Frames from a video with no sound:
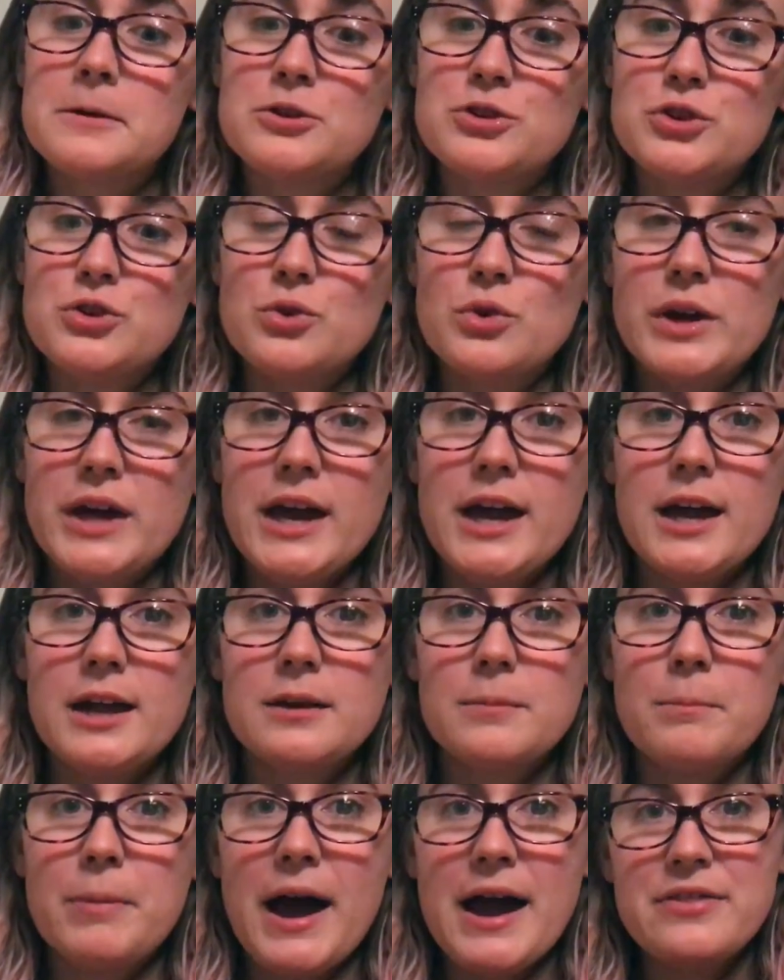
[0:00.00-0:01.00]
you
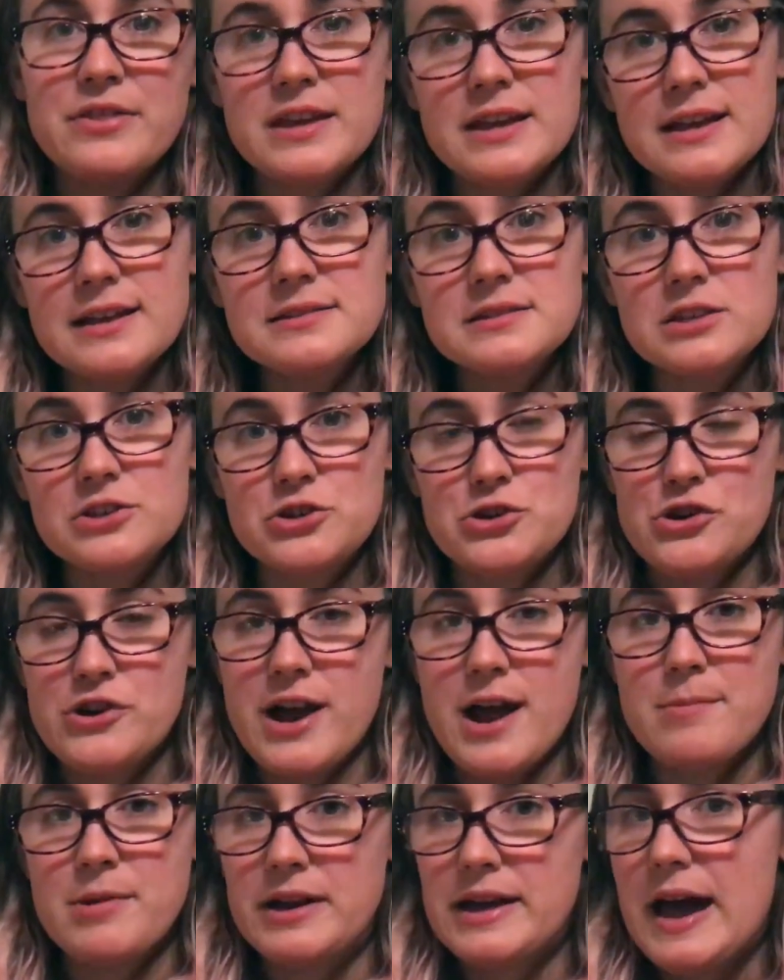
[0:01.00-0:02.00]
can buy the
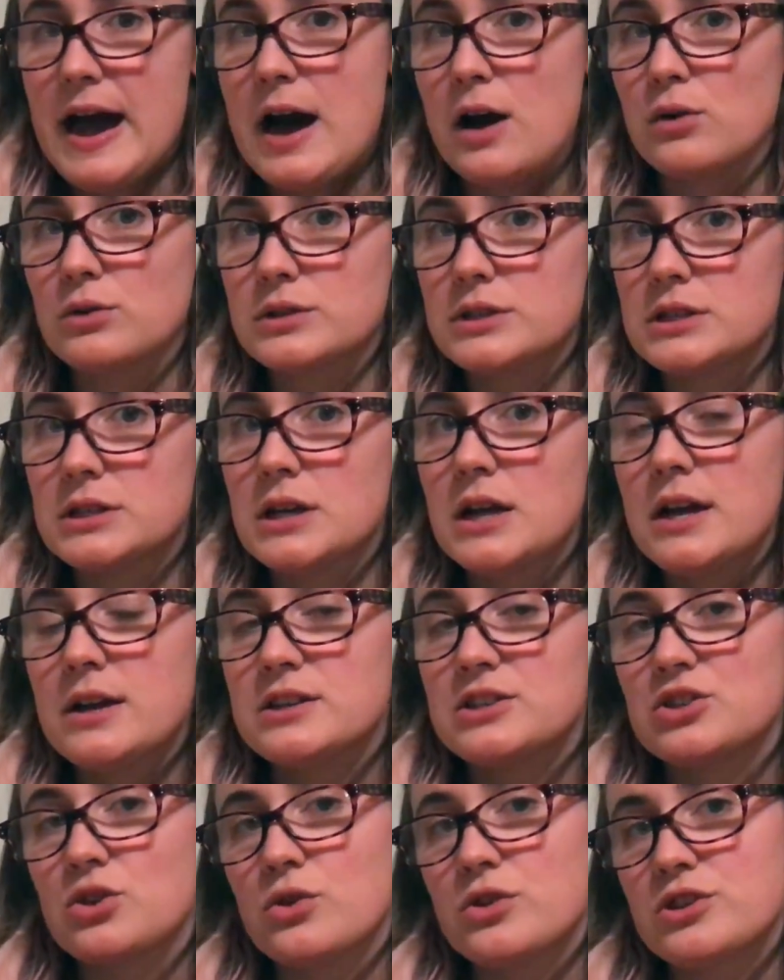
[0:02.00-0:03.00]
Instagram account,
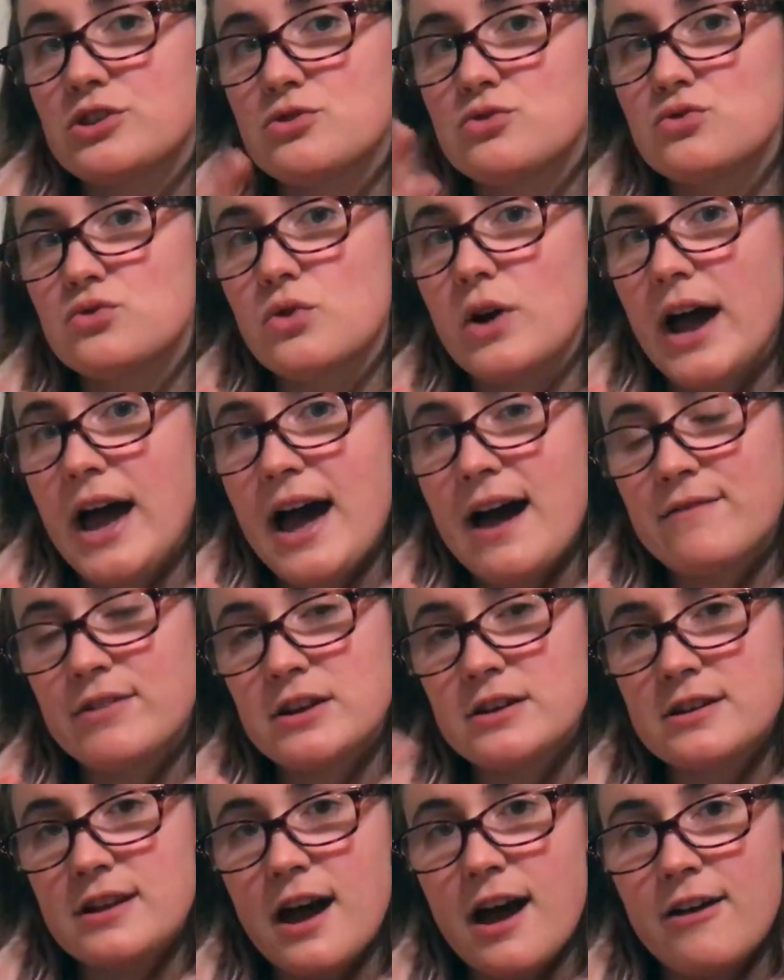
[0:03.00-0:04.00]
so you have
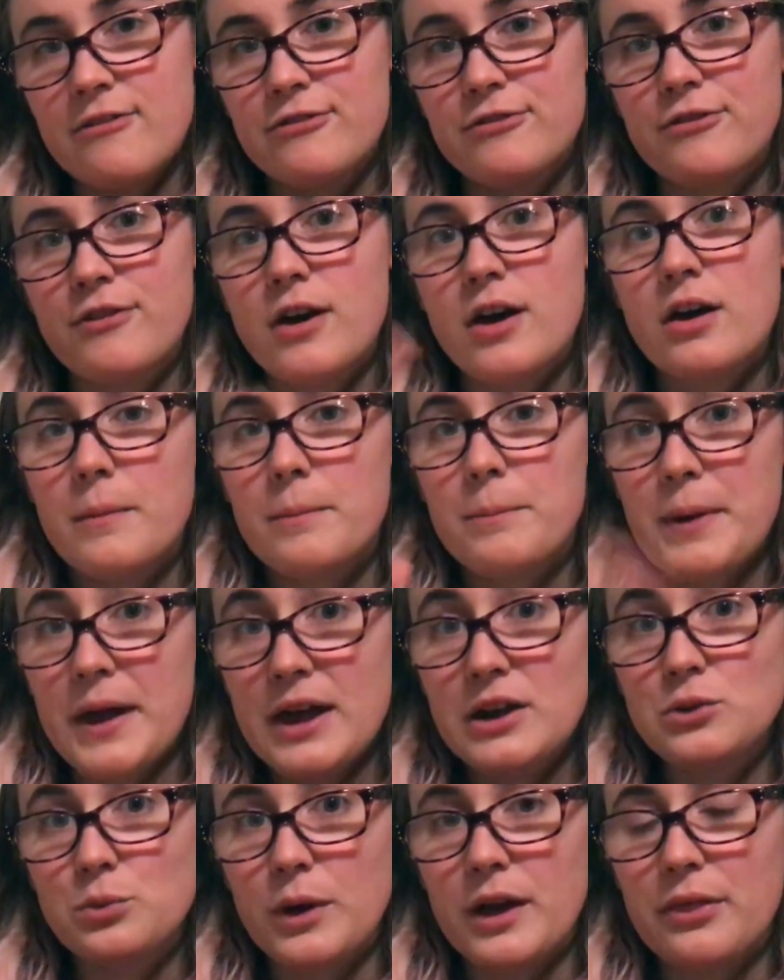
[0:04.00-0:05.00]
enough
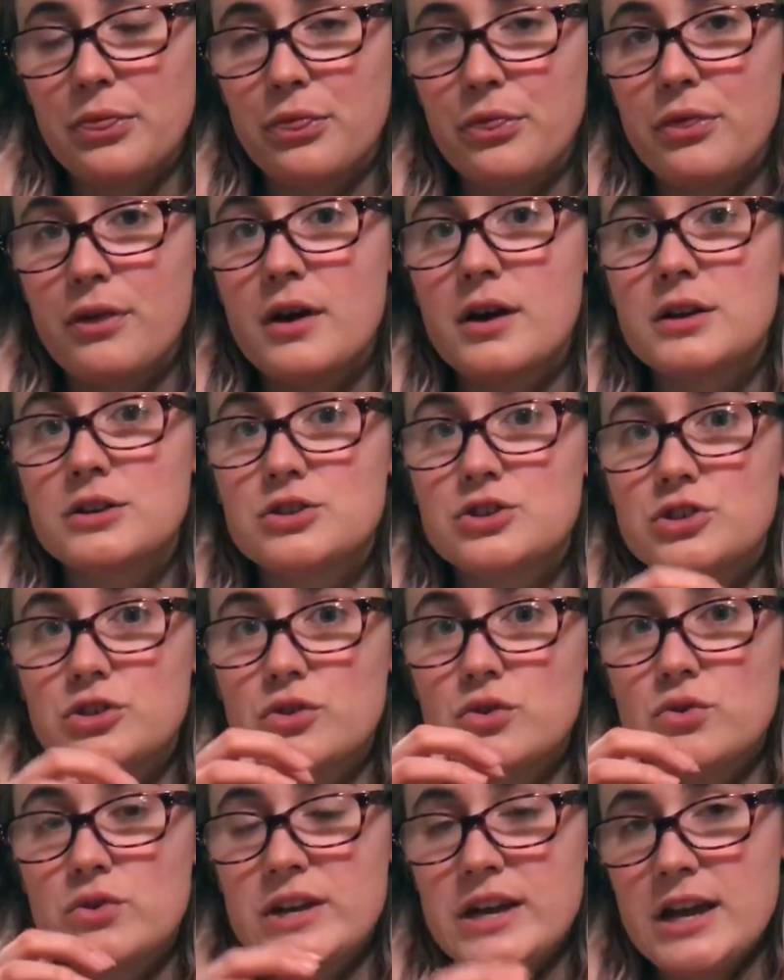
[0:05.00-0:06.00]
bandwidth
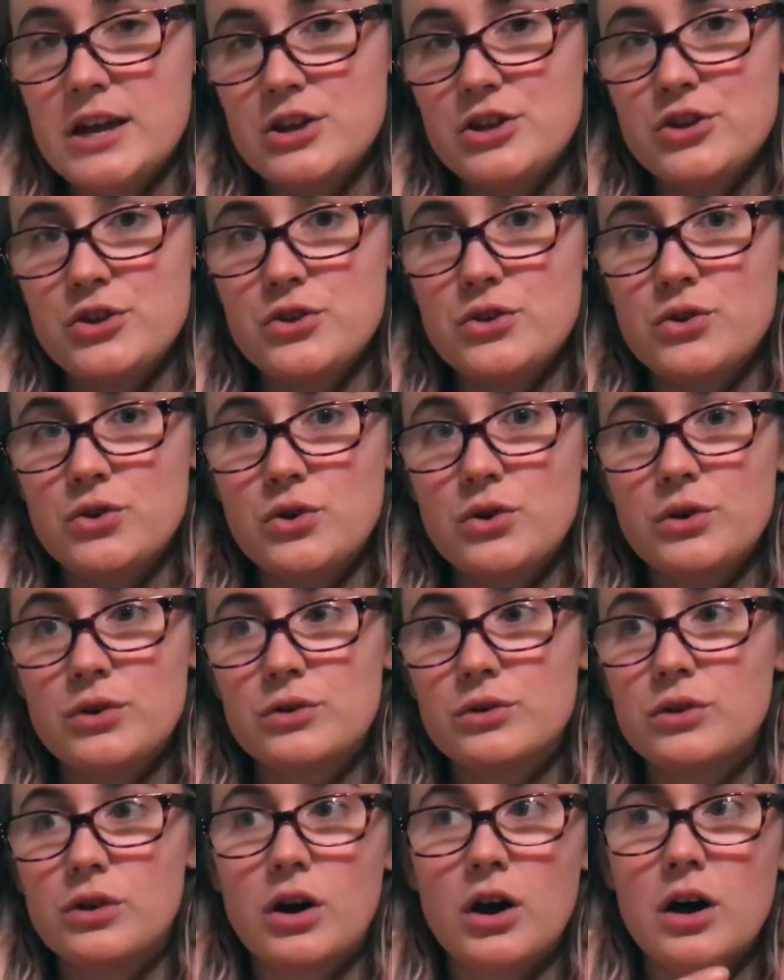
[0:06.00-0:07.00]
to get you
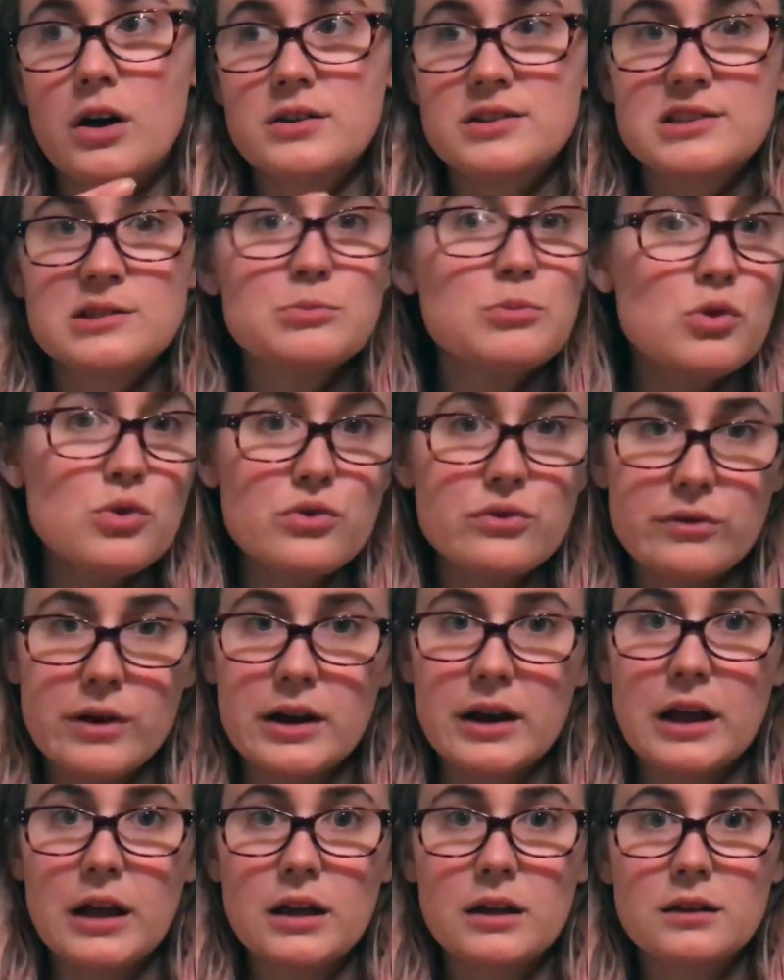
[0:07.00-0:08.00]
smooth
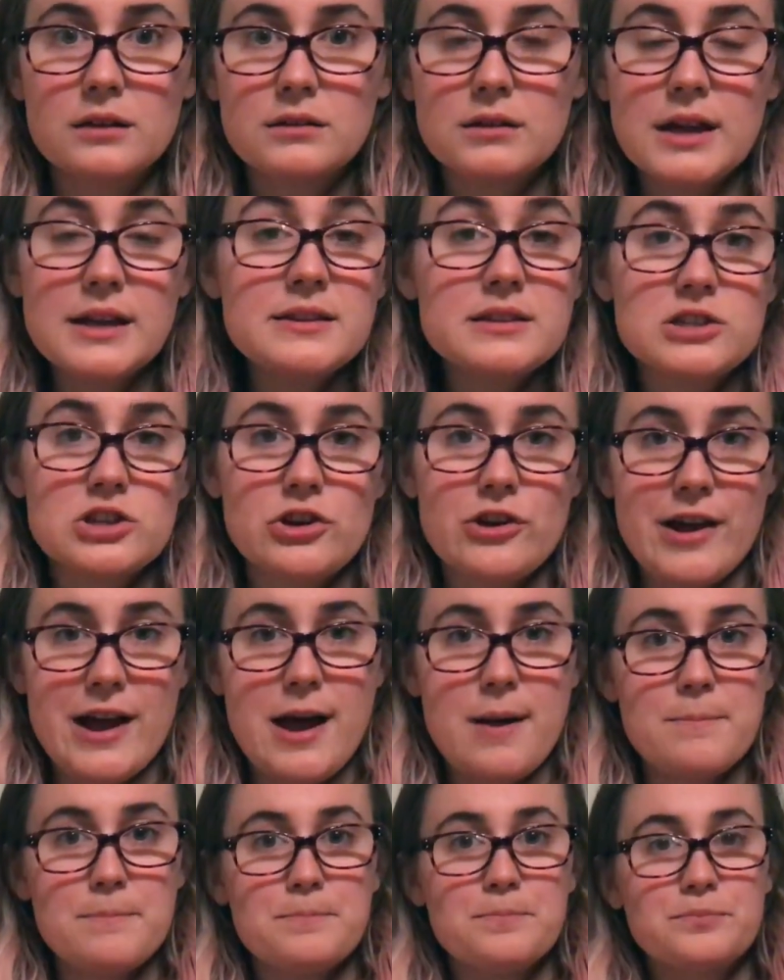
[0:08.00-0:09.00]
running
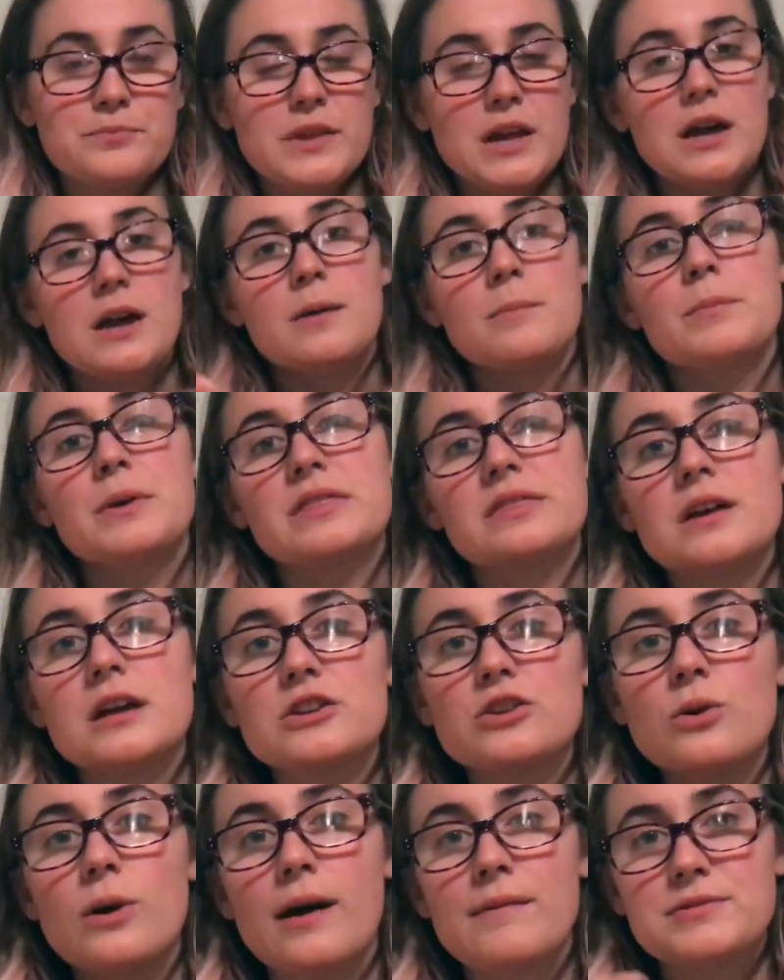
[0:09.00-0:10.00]
Instagram. But
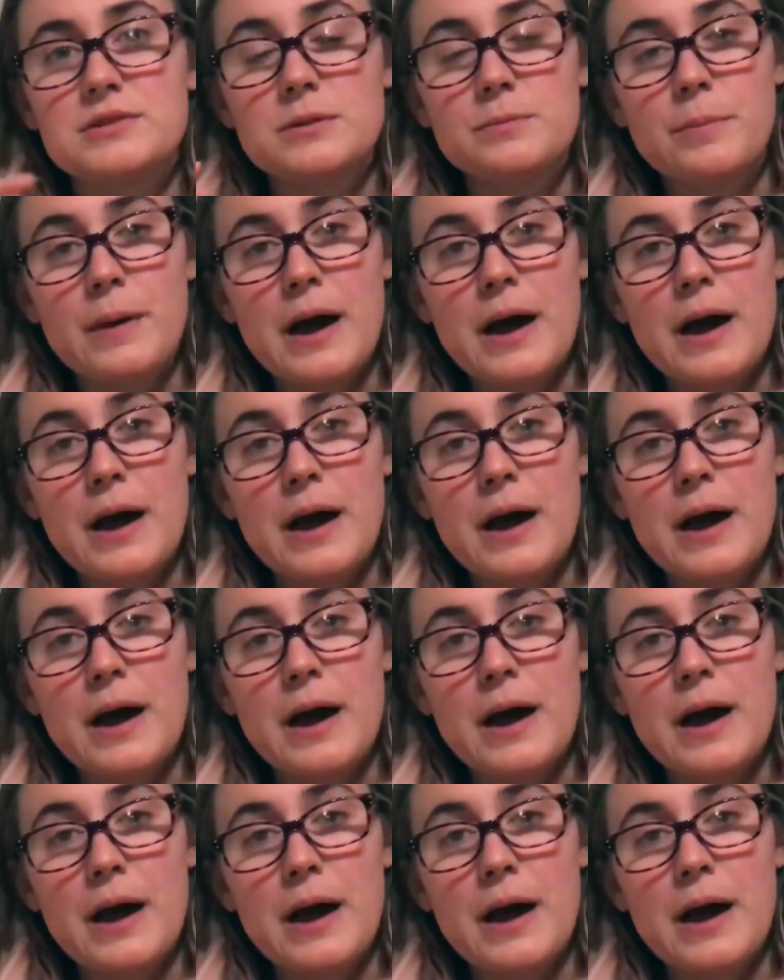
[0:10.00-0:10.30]
then you have to